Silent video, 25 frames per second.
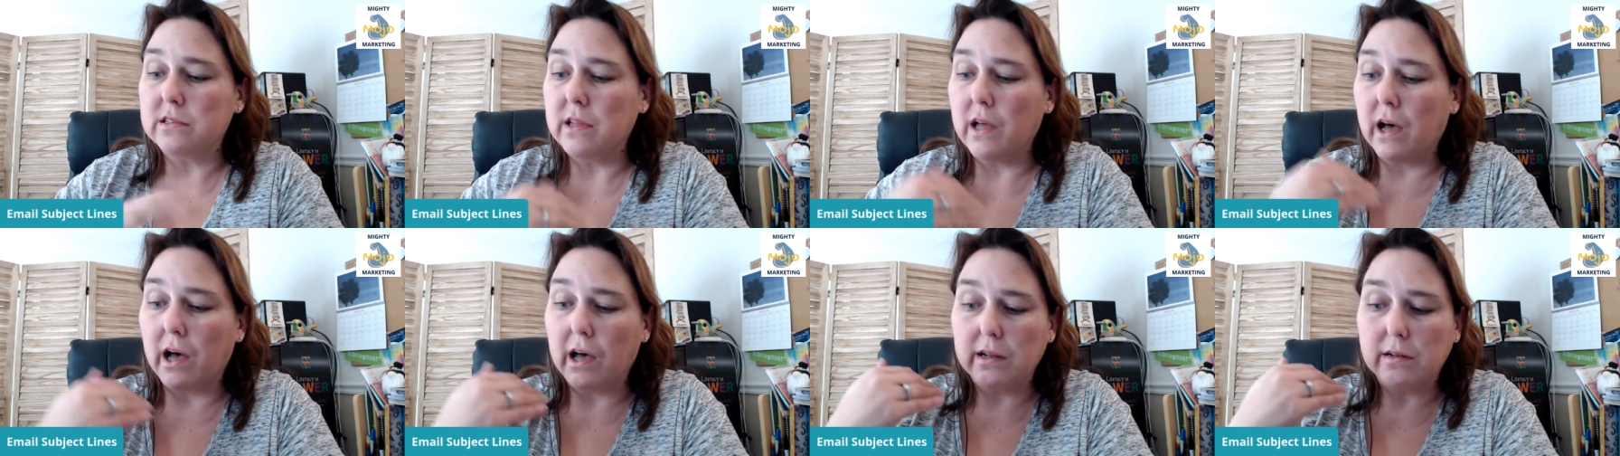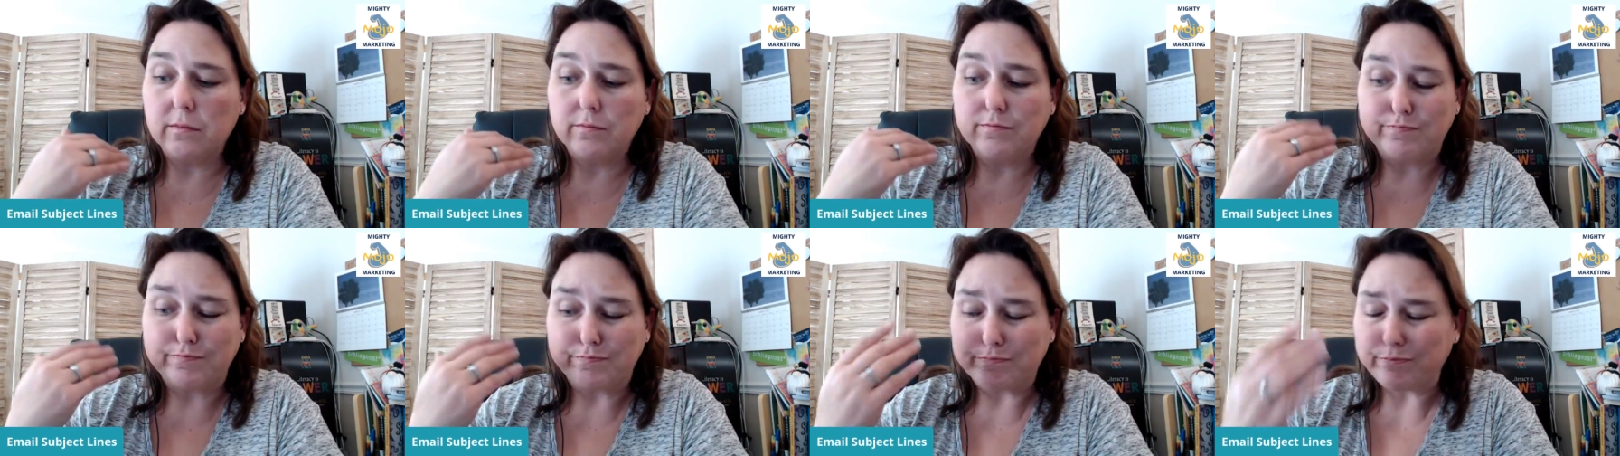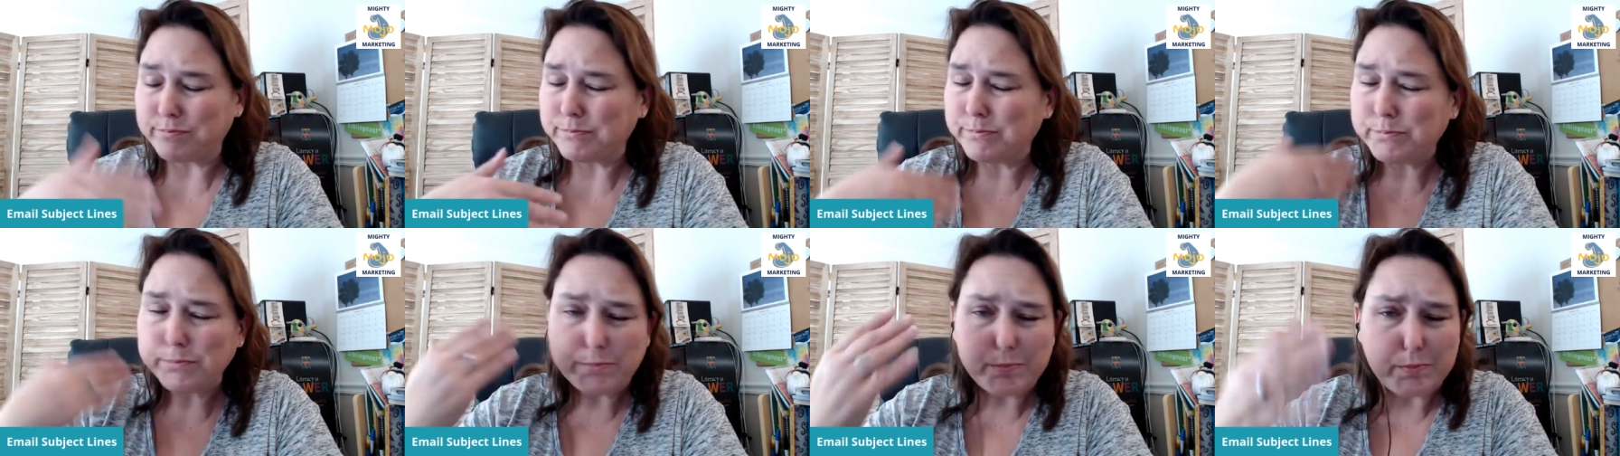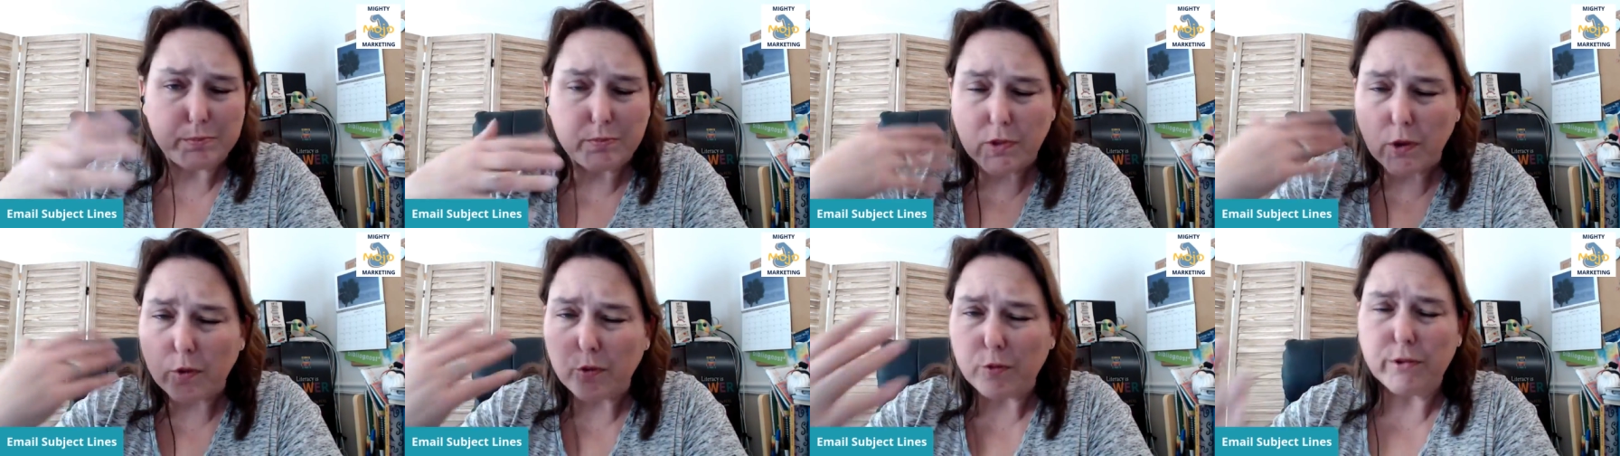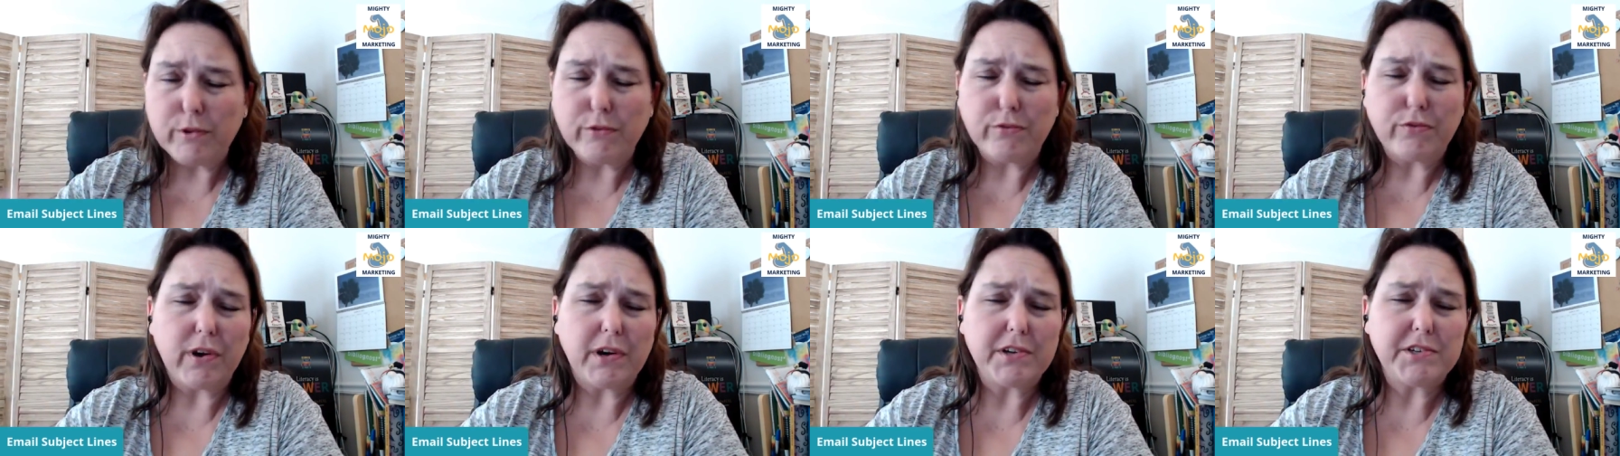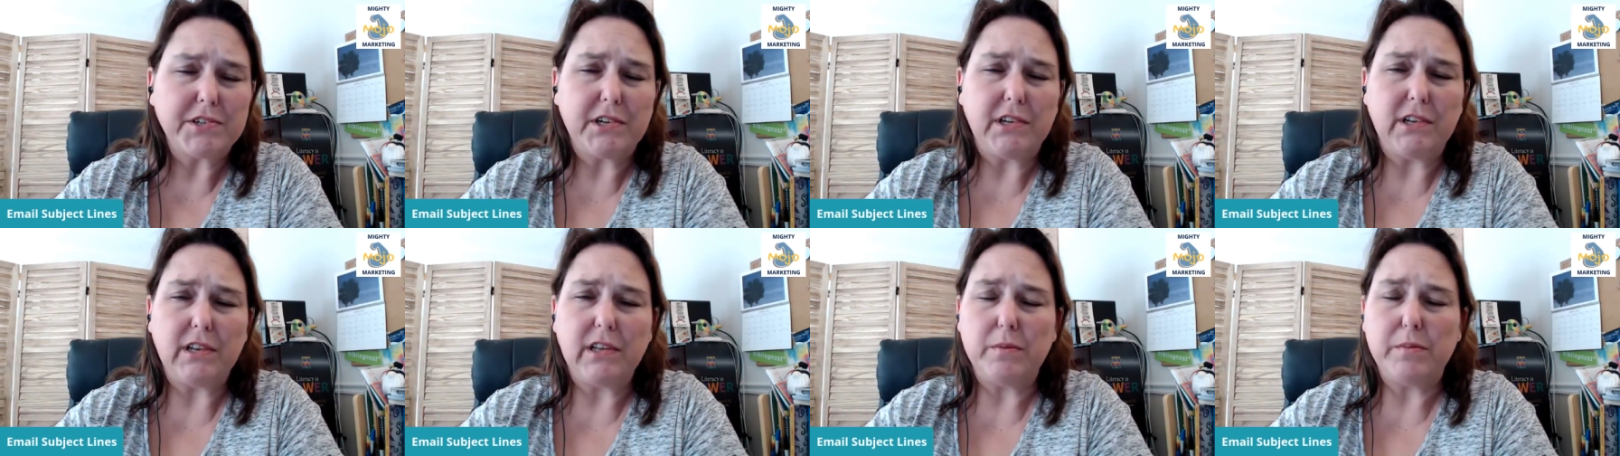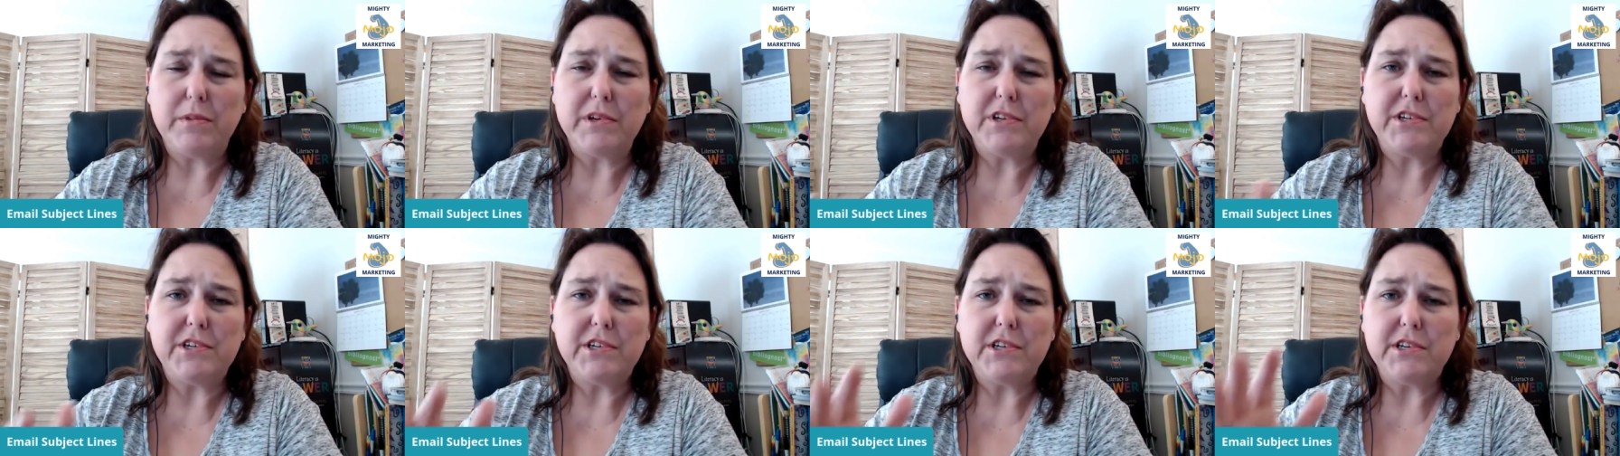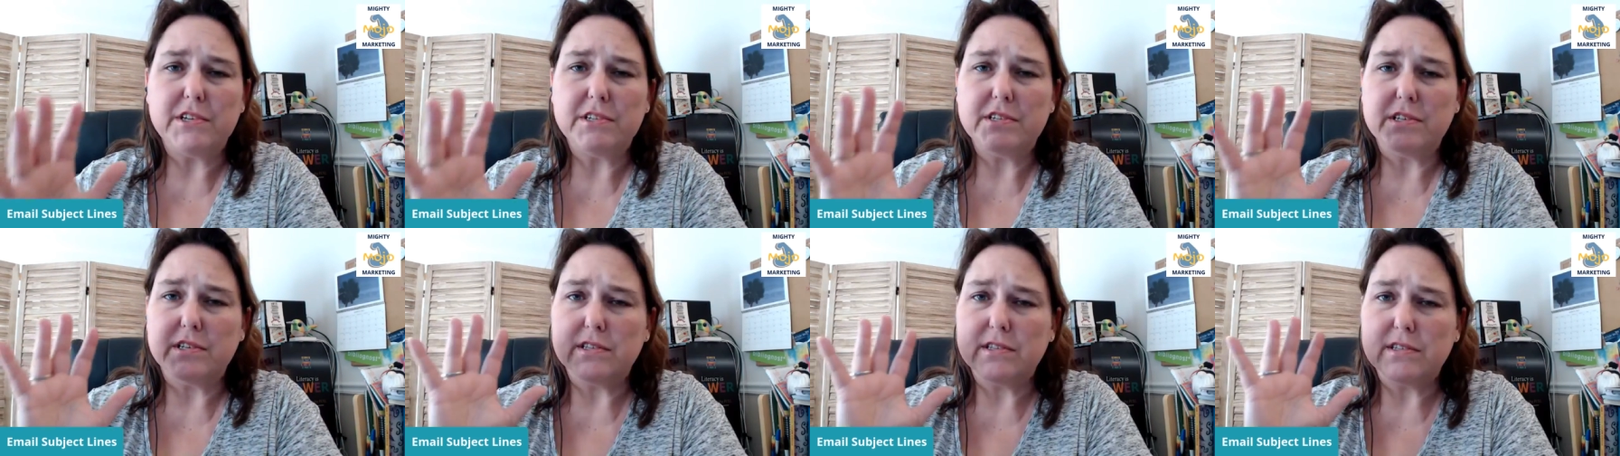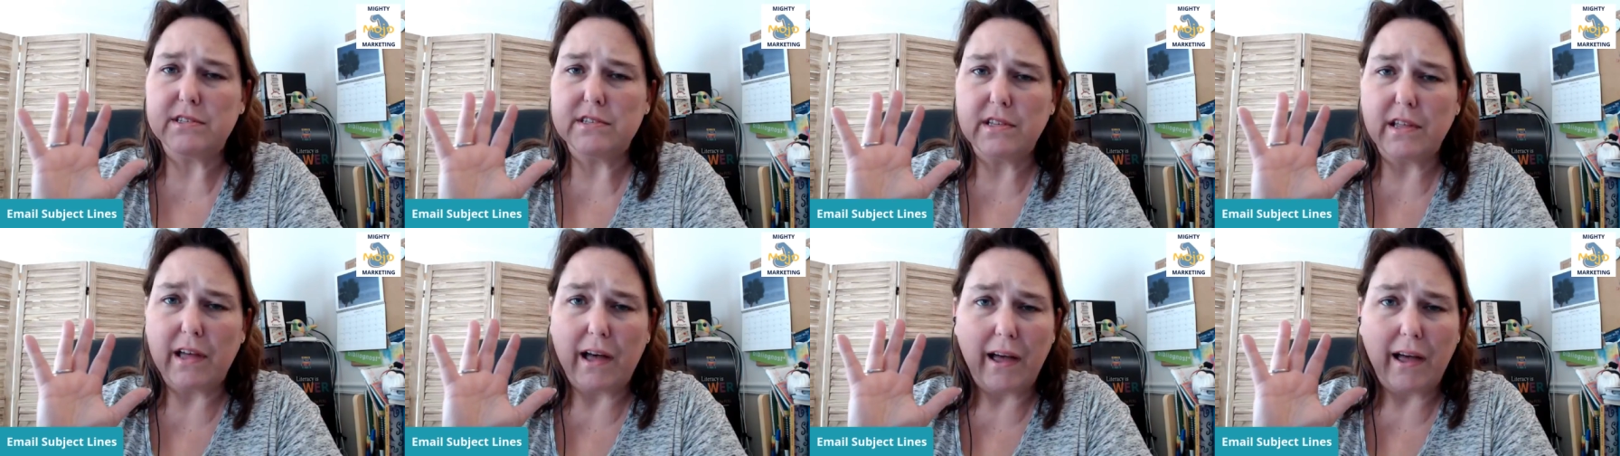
not refreshing images. And